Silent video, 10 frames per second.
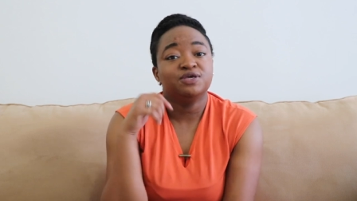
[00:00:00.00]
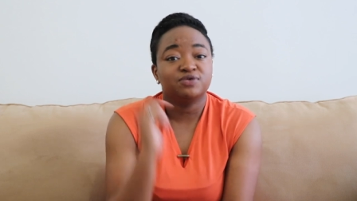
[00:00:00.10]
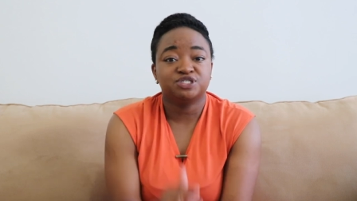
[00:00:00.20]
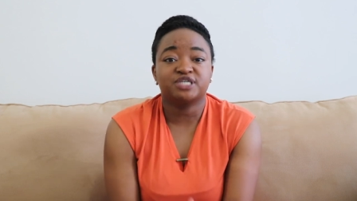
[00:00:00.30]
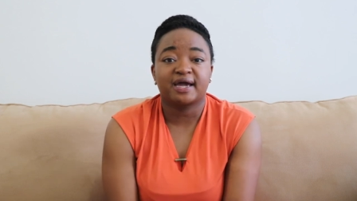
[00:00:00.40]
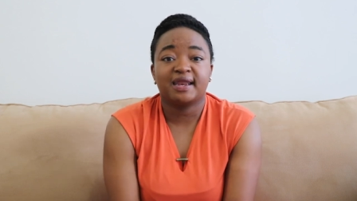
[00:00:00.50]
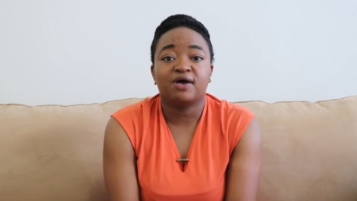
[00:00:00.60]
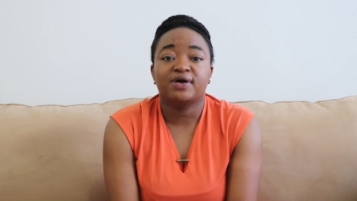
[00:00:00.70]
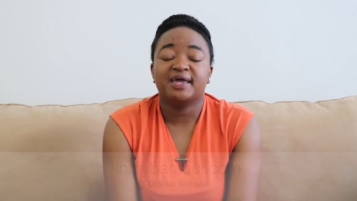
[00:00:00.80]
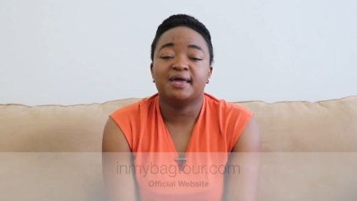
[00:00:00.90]
You can check it
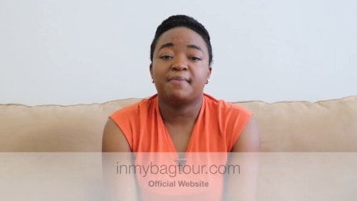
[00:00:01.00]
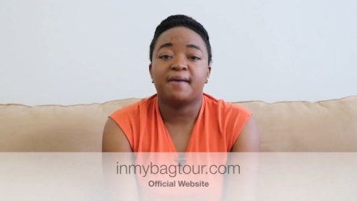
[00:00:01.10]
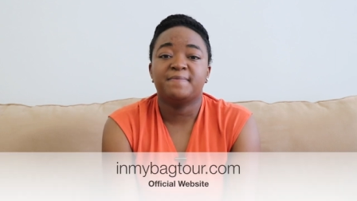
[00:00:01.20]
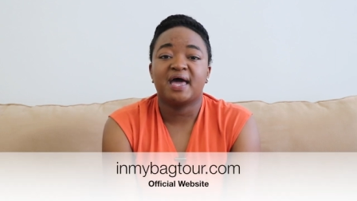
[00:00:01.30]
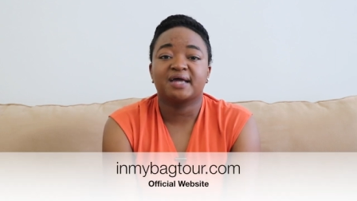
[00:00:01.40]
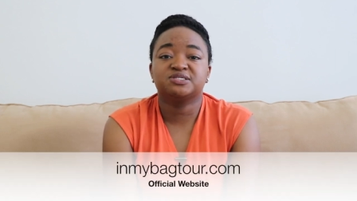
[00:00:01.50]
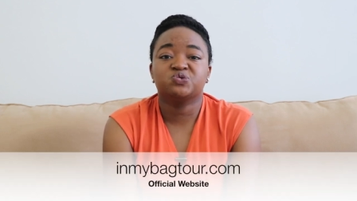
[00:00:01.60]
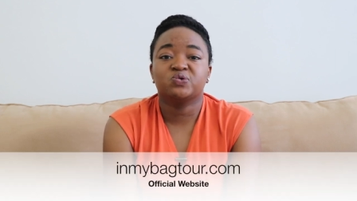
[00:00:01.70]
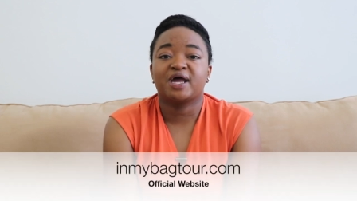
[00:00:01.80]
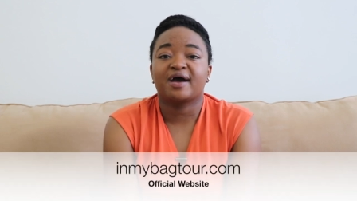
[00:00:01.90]
out at
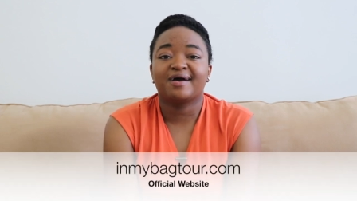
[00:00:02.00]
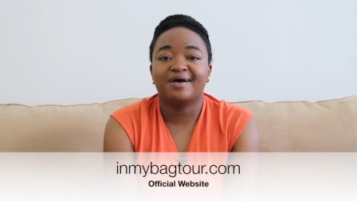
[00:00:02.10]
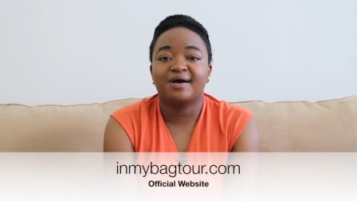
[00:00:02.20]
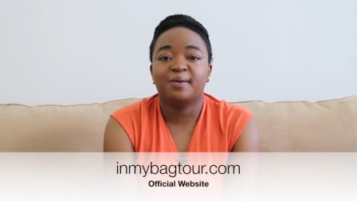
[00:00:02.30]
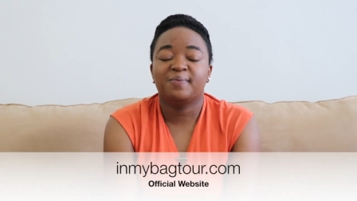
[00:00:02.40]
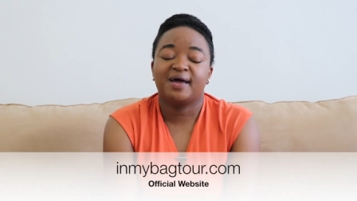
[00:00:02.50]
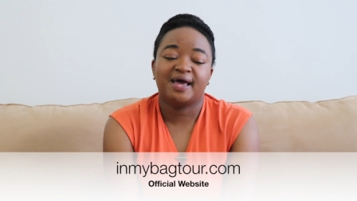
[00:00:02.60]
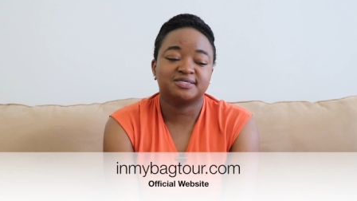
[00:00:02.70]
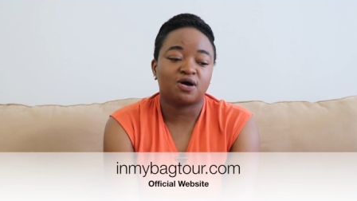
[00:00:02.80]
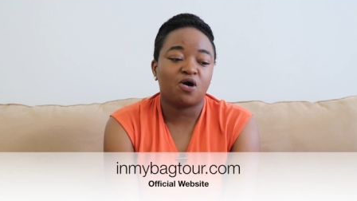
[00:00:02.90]
inmybagtour.com.
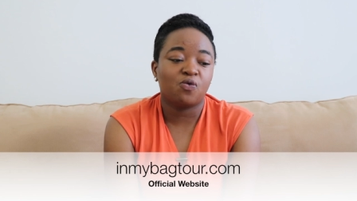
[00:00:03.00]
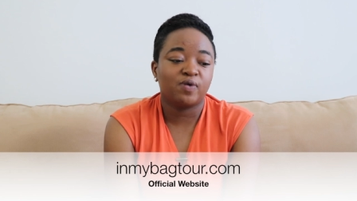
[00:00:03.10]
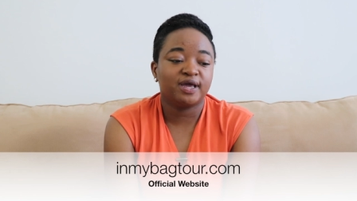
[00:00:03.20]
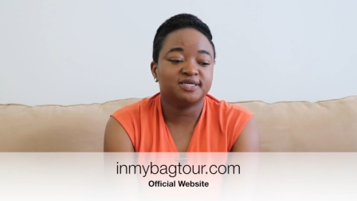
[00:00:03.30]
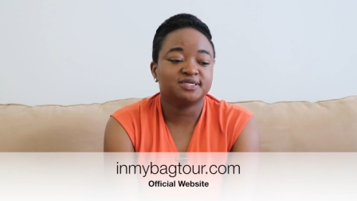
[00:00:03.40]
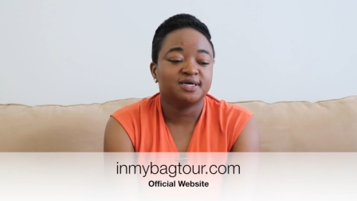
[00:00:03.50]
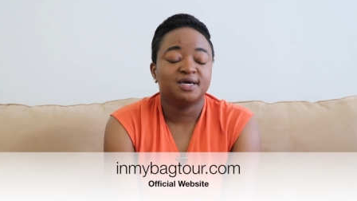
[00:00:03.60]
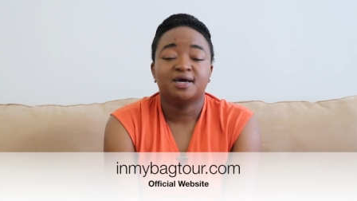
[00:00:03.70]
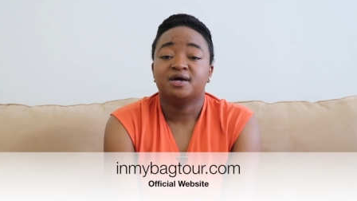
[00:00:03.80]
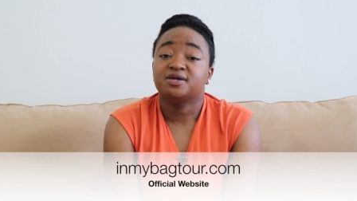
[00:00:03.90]
As always,
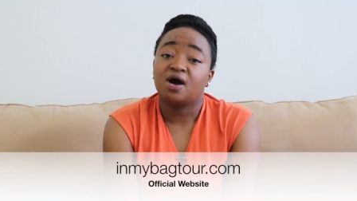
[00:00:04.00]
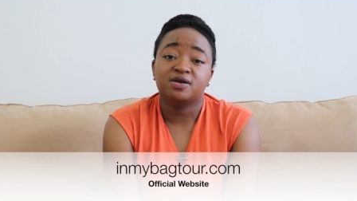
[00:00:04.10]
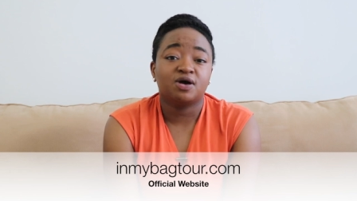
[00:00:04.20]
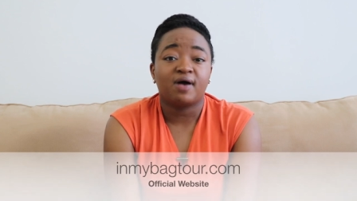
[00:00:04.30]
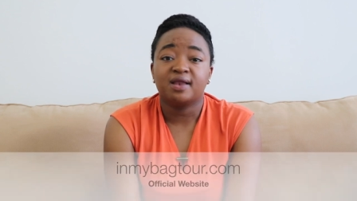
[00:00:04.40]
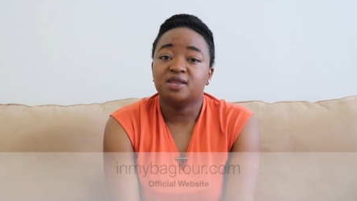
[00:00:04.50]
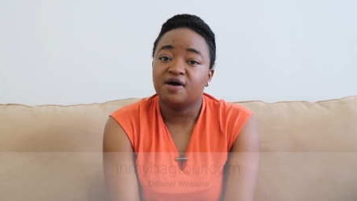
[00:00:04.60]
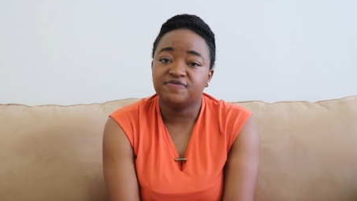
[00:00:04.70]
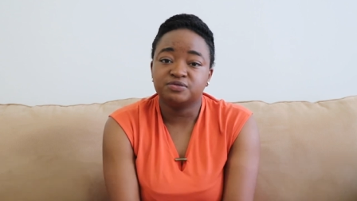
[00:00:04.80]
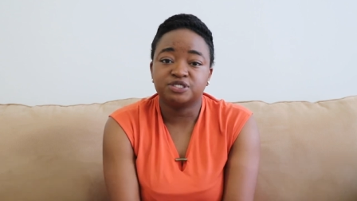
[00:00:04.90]
y'all know I
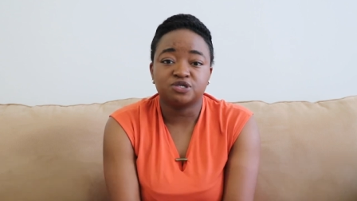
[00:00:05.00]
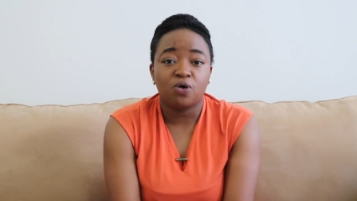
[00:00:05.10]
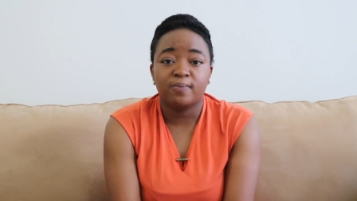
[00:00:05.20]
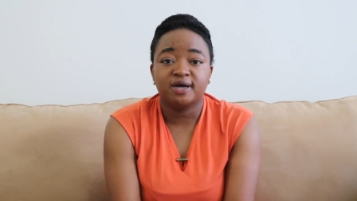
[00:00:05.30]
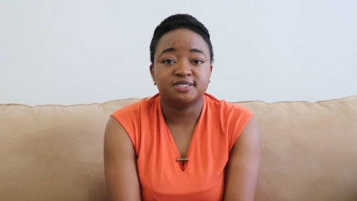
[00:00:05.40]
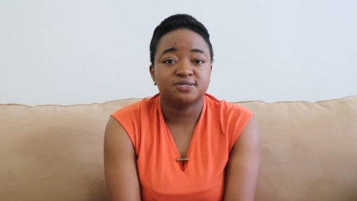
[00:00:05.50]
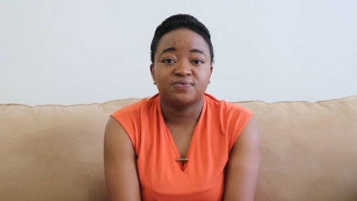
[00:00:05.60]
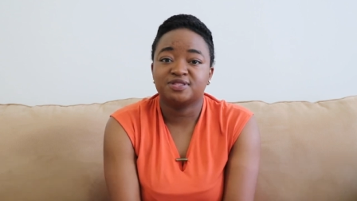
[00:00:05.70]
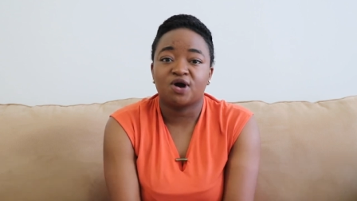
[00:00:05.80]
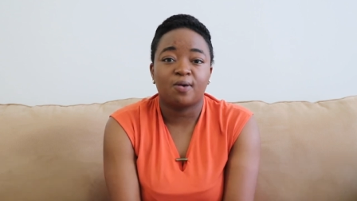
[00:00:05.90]
love you so much
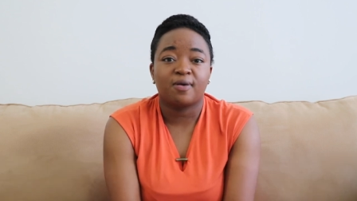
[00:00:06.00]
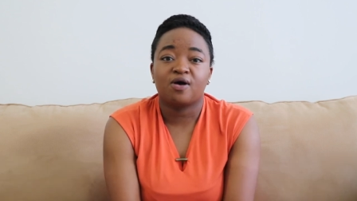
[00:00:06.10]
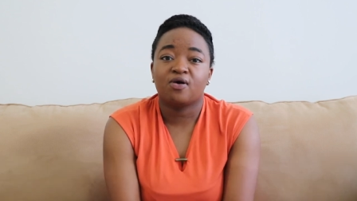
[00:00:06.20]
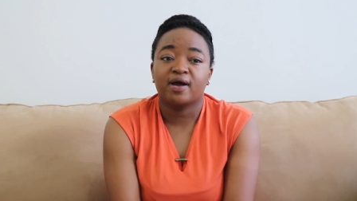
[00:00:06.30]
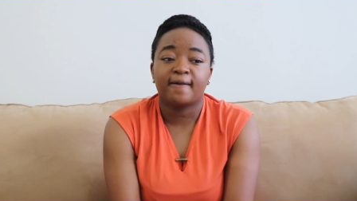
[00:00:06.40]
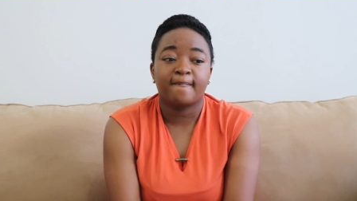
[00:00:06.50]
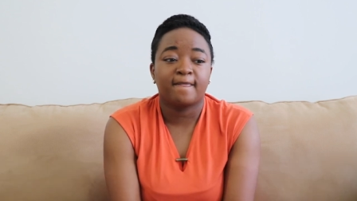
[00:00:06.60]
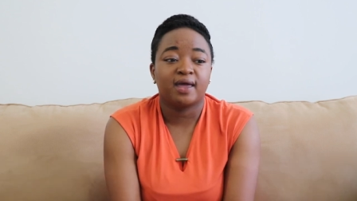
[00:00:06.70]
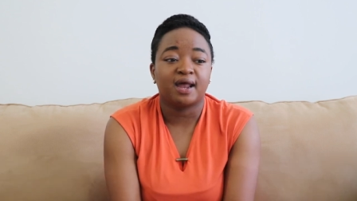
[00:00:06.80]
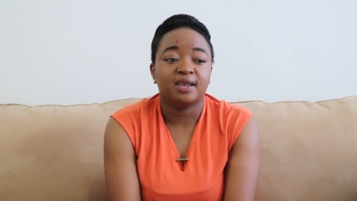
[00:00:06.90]
with all my heart,
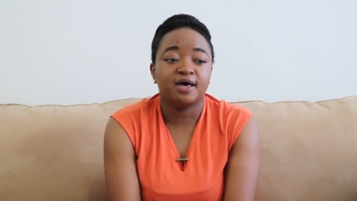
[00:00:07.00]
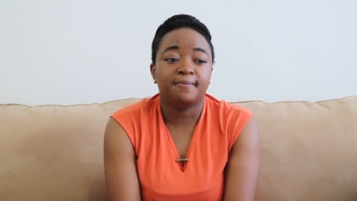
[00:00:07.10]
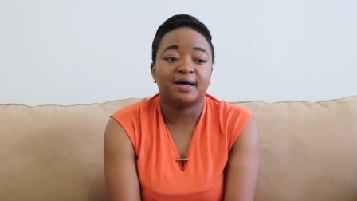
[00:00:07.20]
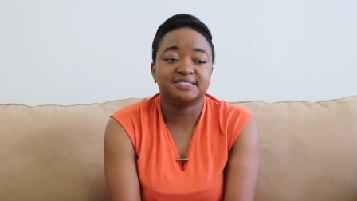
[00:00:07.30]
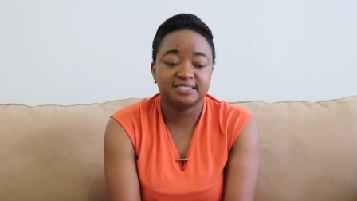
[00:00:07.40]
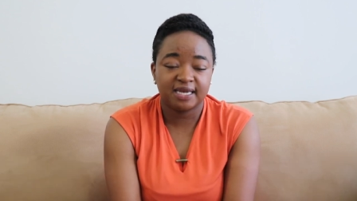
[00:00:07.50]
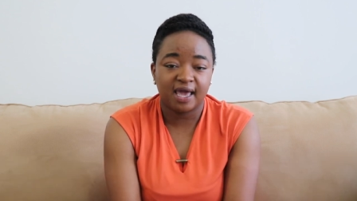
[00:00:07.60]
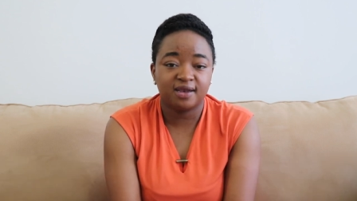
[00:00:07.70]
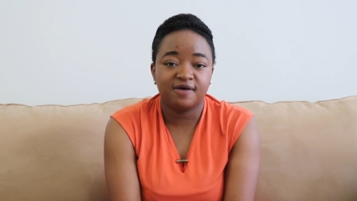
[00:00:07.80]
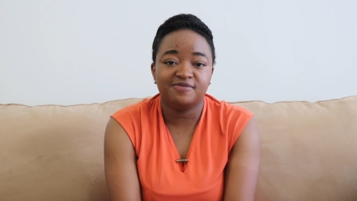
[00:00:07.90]
and I love my city.
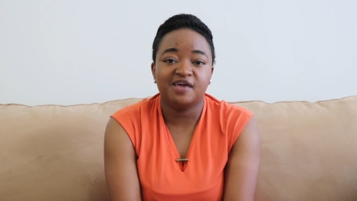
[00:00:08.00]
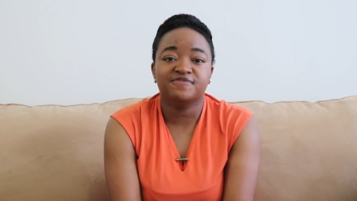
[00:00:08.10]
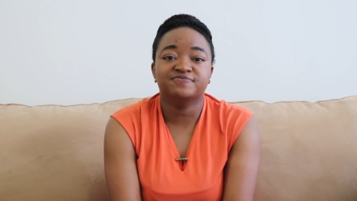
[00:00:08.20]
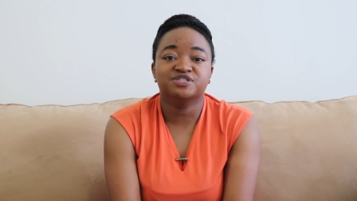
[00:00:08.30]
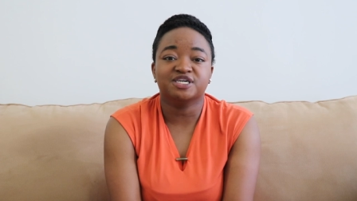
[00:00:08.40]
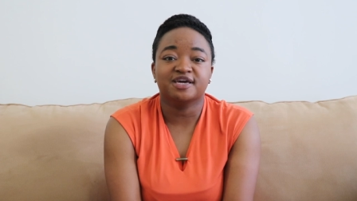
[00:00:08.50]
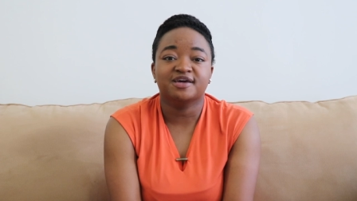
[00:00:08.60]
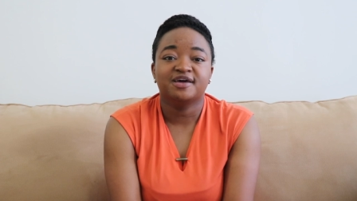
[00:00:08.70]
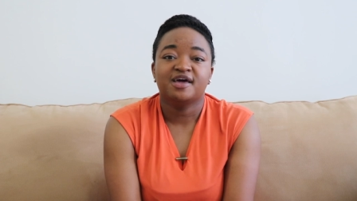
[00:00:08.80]
I love Danville, Virginia.